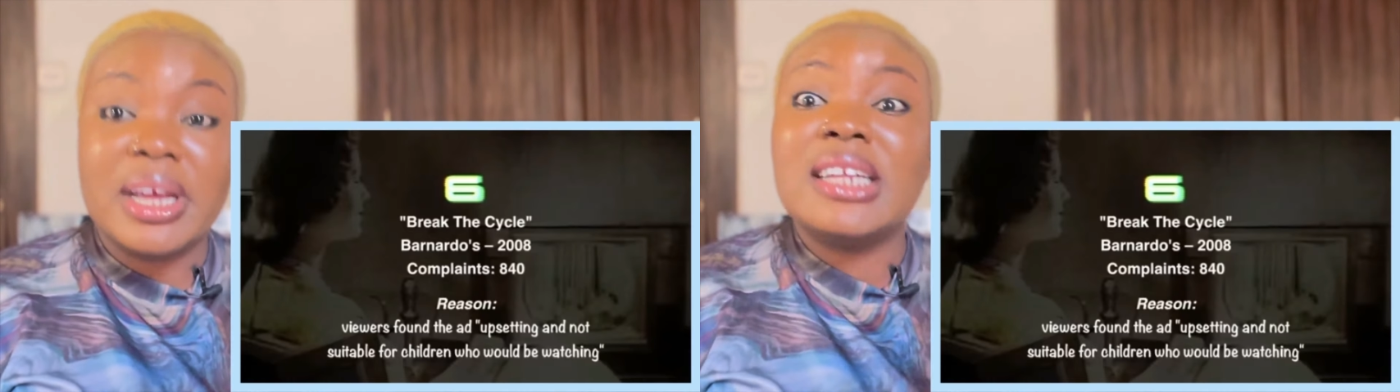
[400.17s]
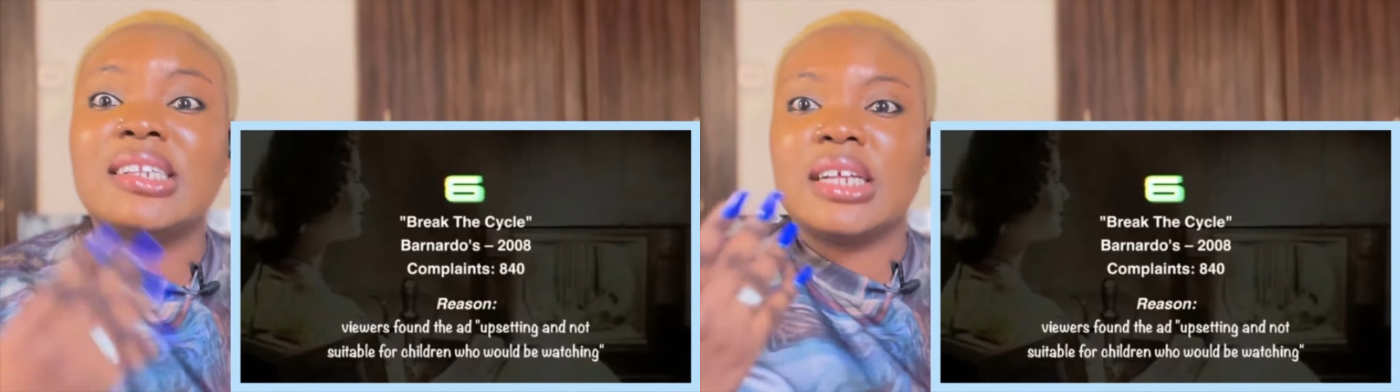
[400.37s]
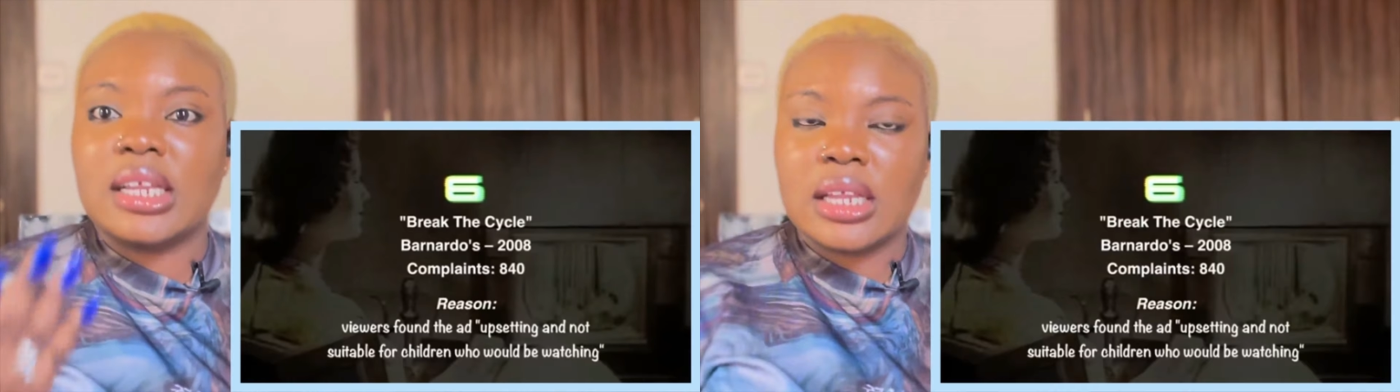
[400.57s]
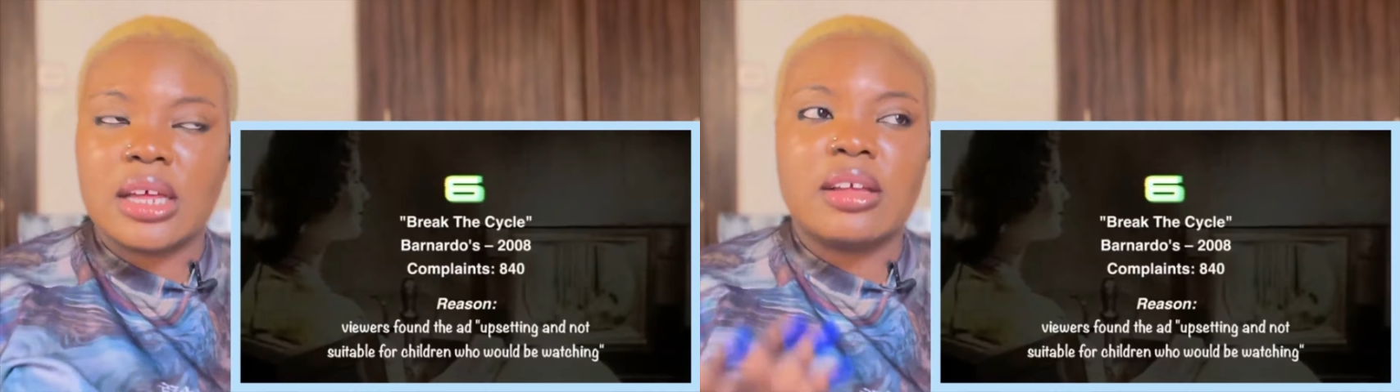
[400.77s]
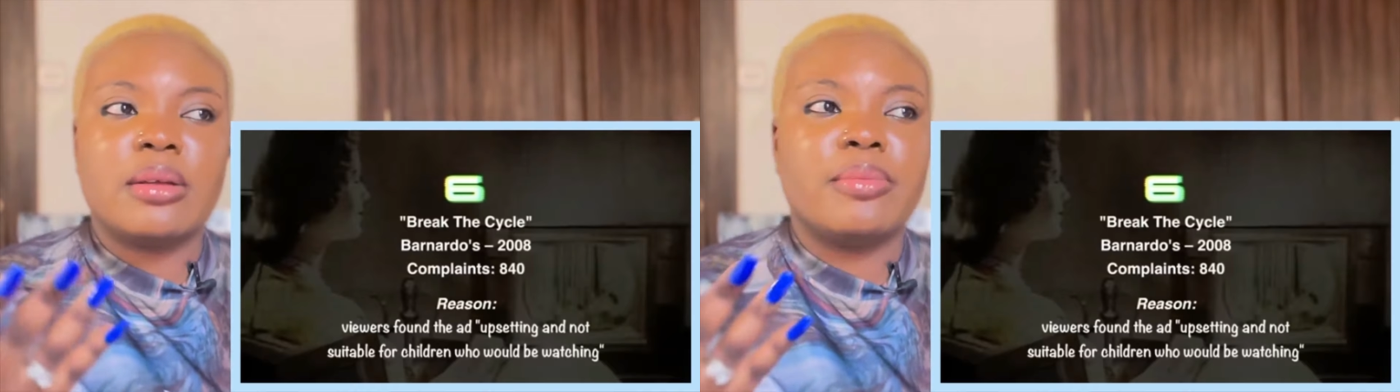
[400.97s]

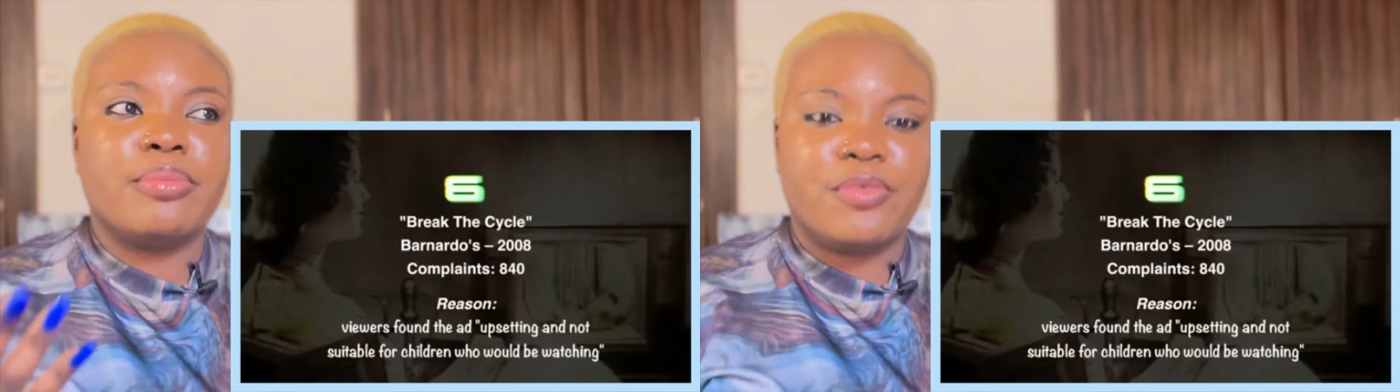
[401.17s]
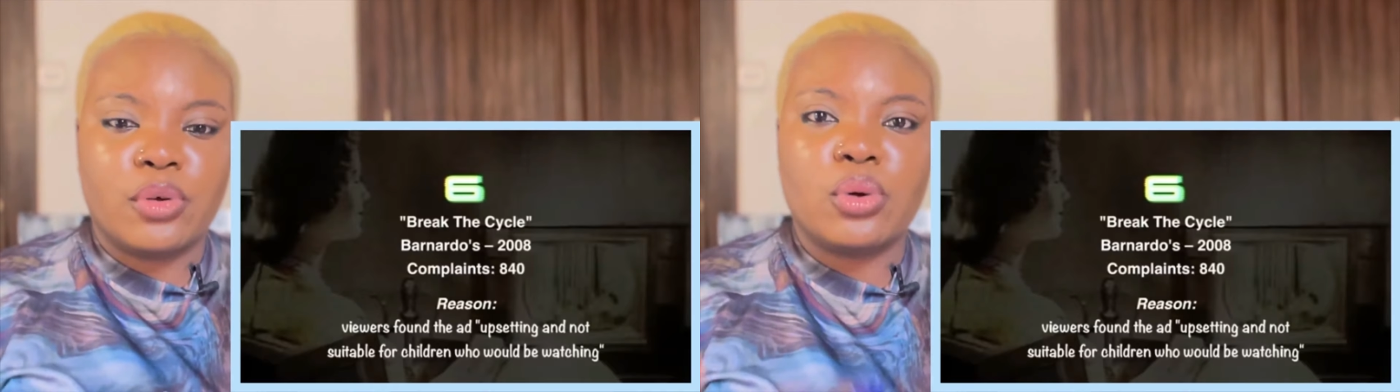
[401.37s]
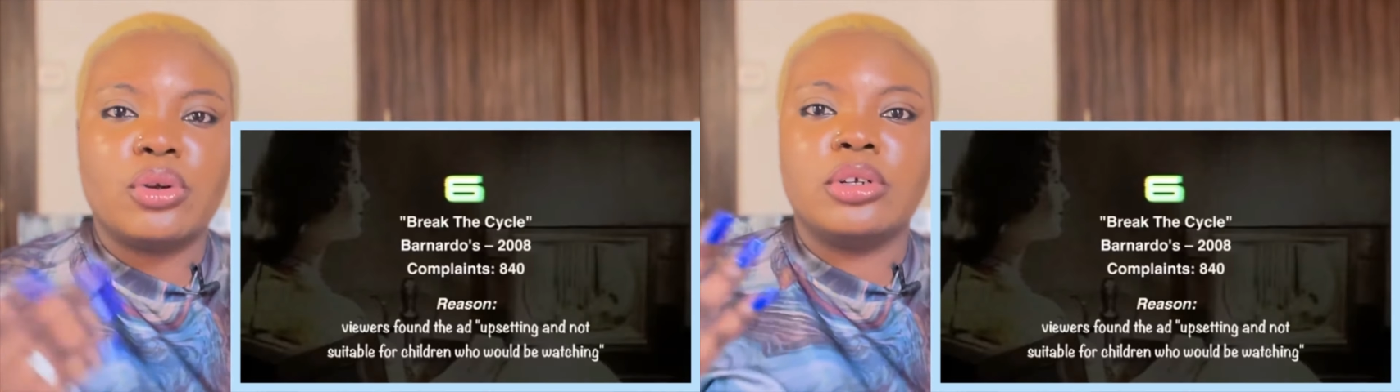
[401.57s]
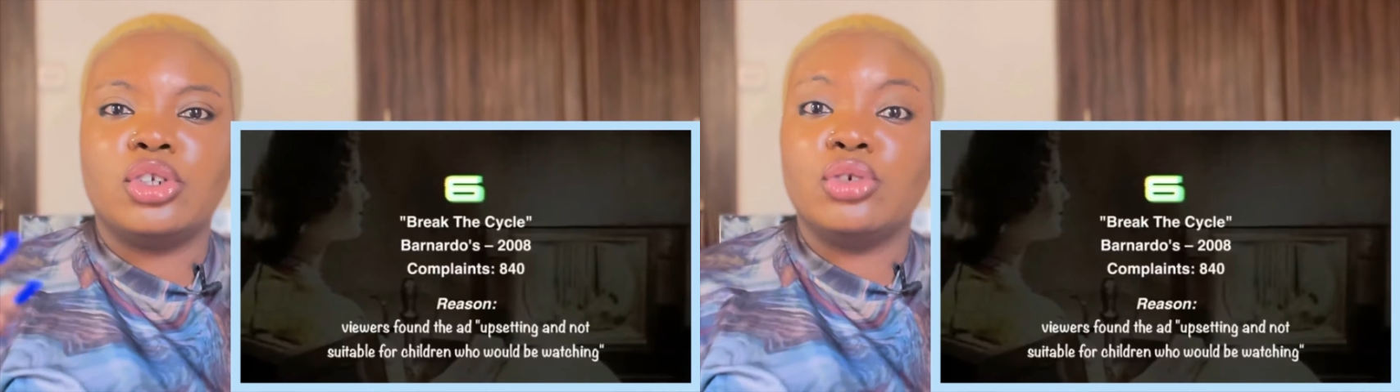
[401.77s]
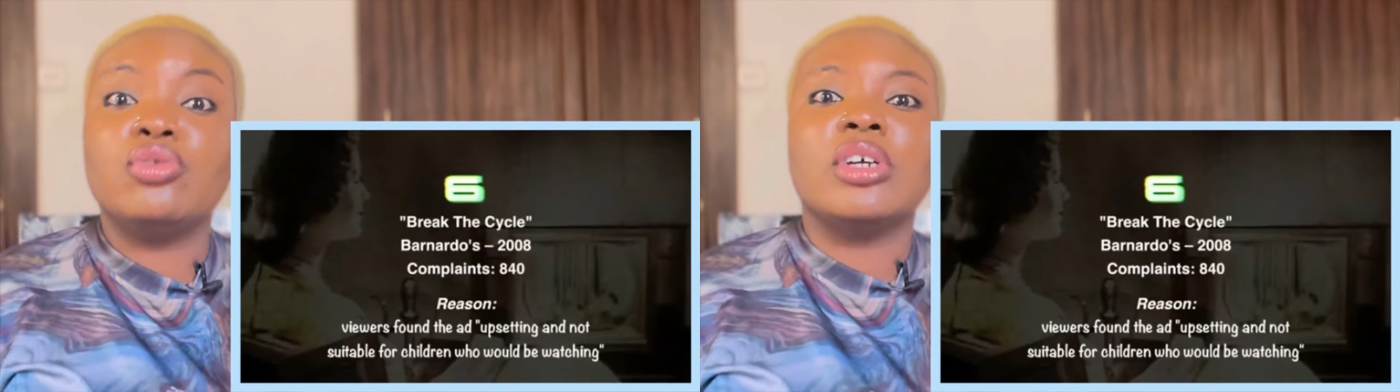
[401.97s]
Basically, for
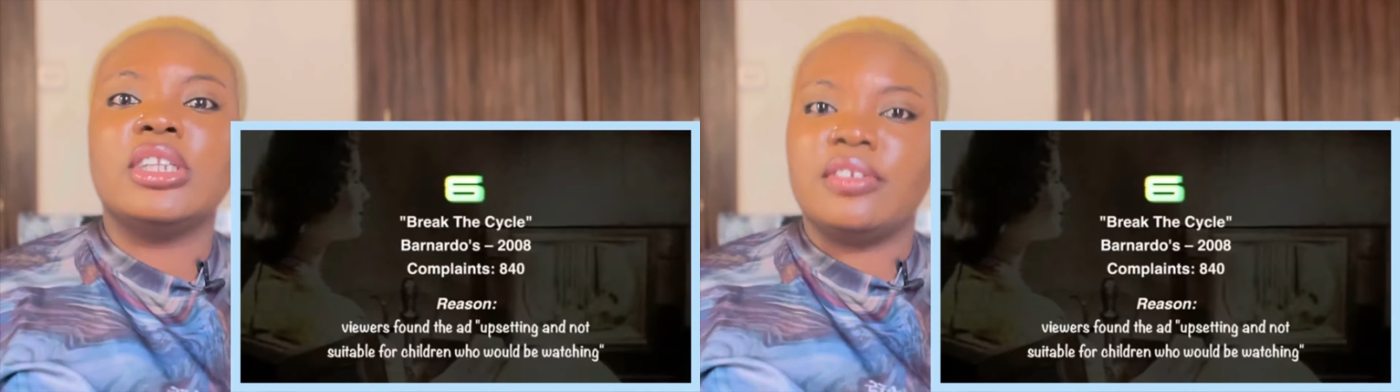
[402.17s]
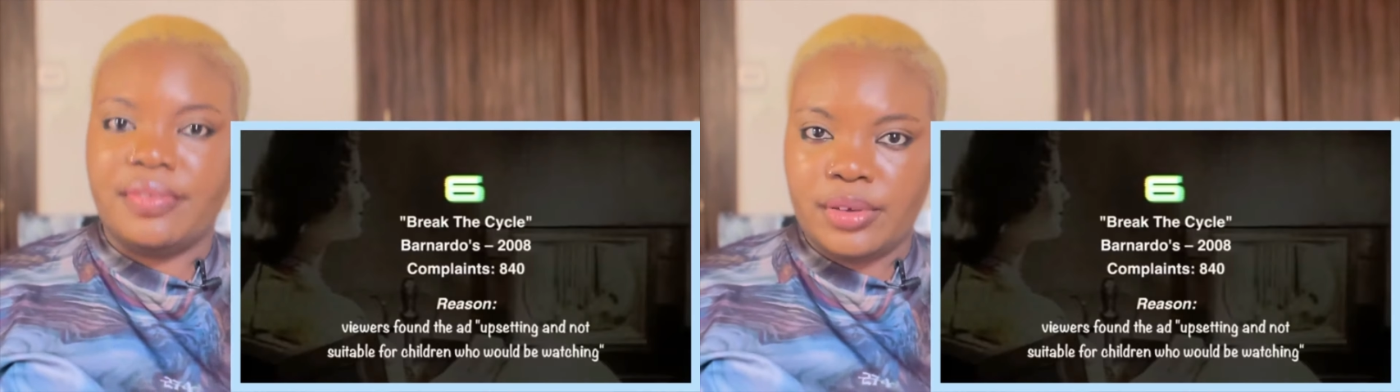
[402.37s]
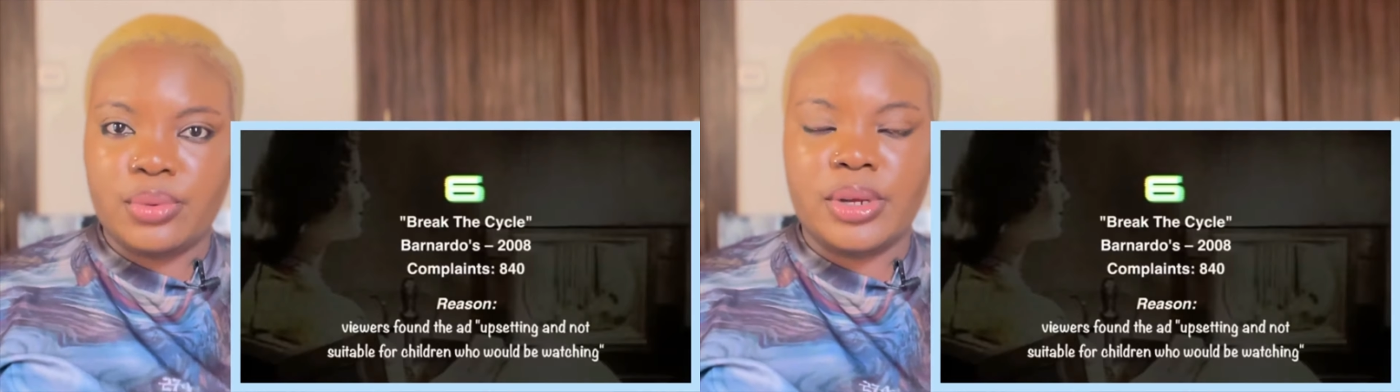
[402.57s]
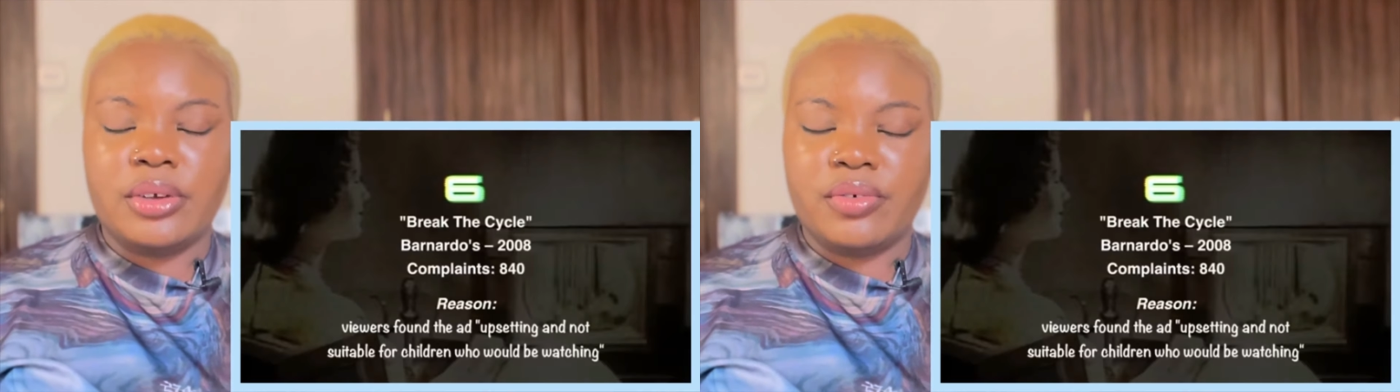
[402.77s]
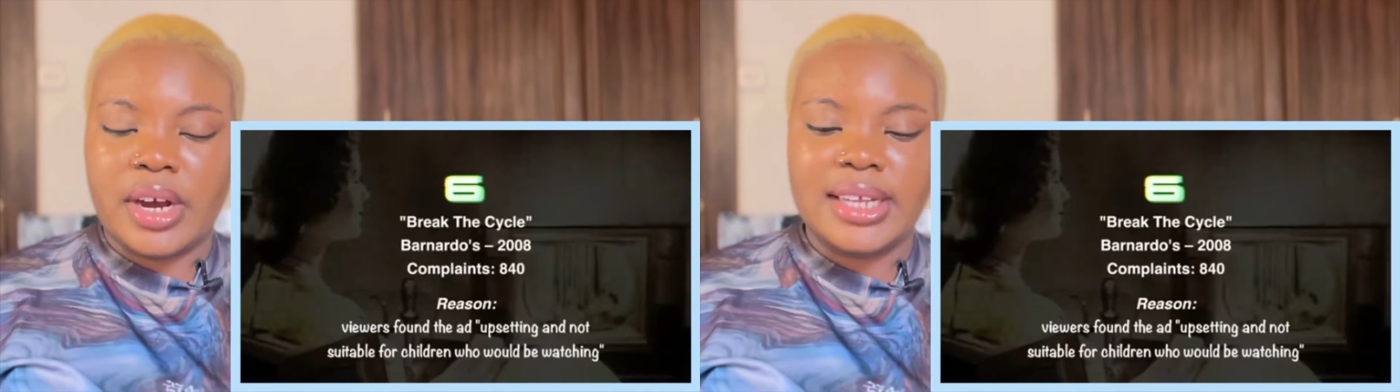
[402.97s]
children's
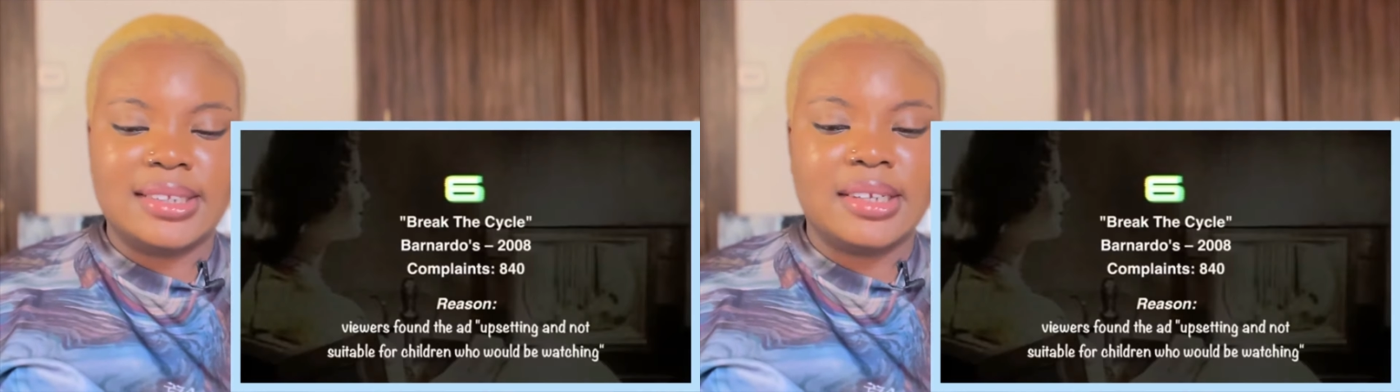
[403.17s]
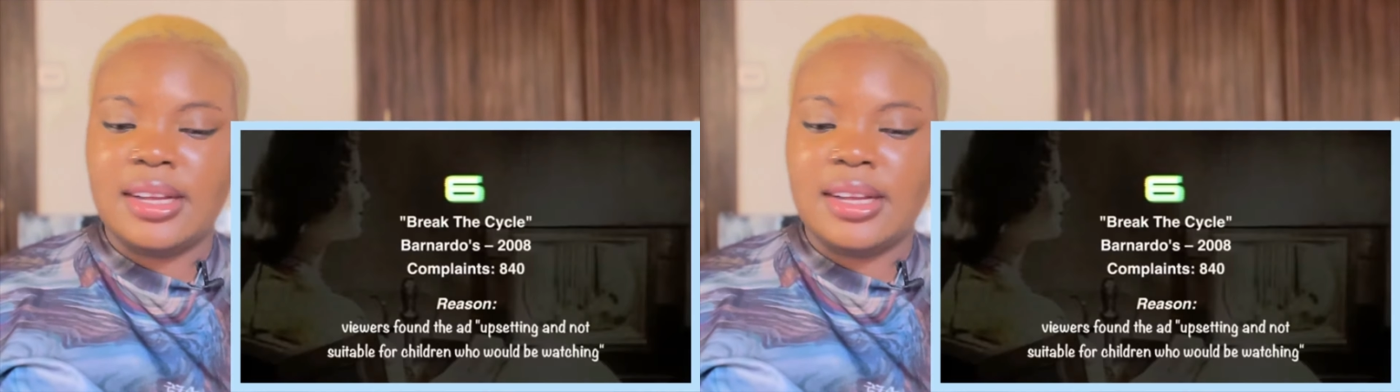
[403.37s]
viewing, right?